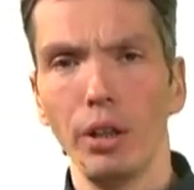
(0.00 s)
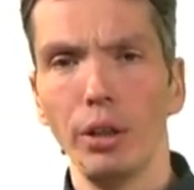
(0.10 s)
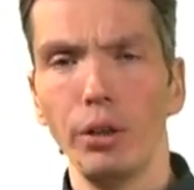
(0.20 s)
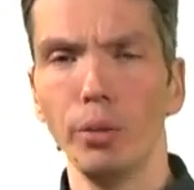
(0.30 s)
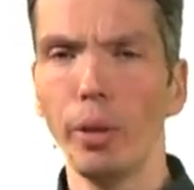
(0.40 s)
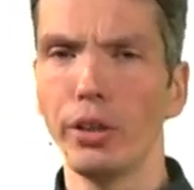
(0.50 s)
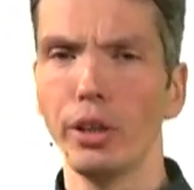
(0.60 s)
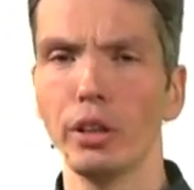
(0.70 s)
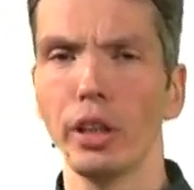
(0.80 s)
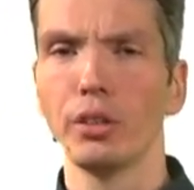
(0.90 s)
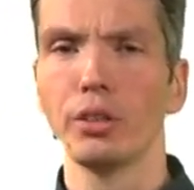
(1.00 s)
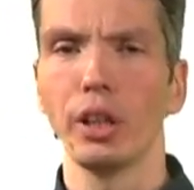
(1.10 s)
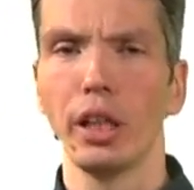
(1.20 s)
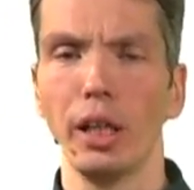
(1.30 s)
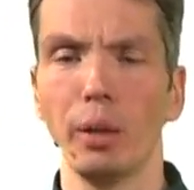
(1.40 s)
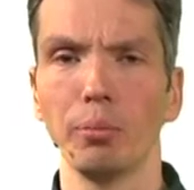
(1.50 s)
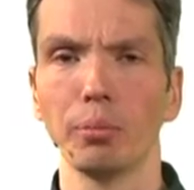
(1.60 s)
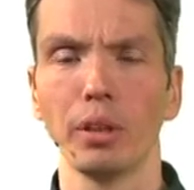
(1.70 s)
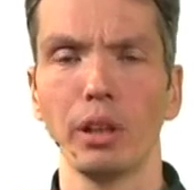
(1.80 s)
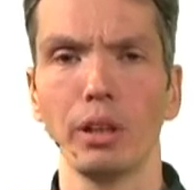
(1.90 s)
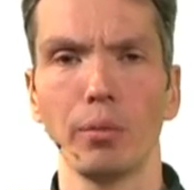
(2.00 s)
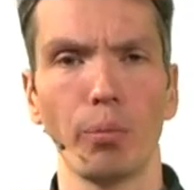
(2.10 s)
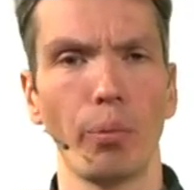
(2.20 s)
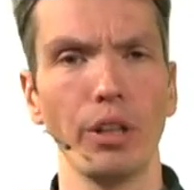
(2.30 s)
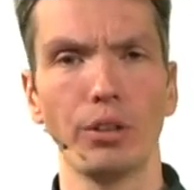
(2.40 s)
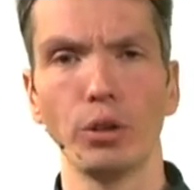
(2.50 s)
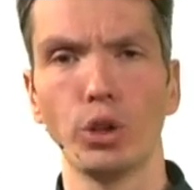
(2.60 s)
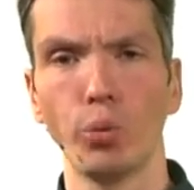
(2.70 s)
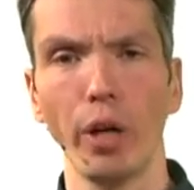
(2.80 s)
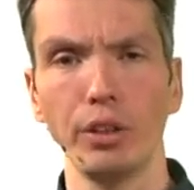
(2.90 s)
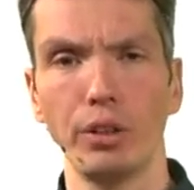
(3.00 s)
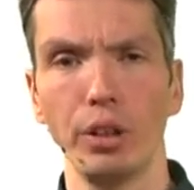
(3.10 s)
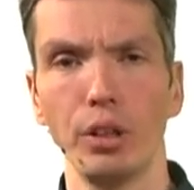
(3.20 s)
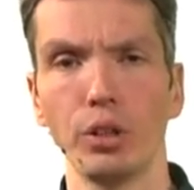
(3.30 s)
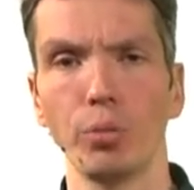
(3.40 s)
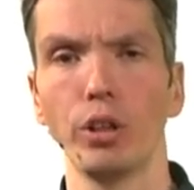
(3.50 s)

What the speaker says: You may think that with the 20s,